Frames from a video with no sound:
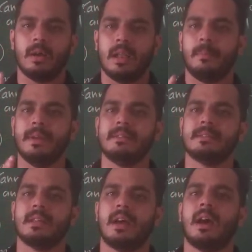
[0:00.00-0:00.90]
elements
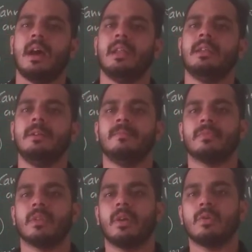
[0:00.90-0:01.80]
and
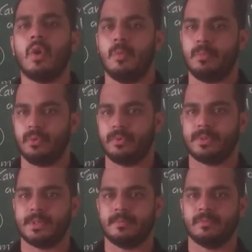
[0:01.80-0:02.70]

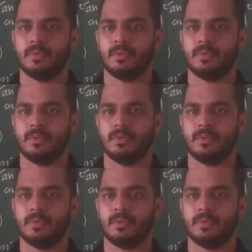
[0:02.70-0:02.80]
compounds.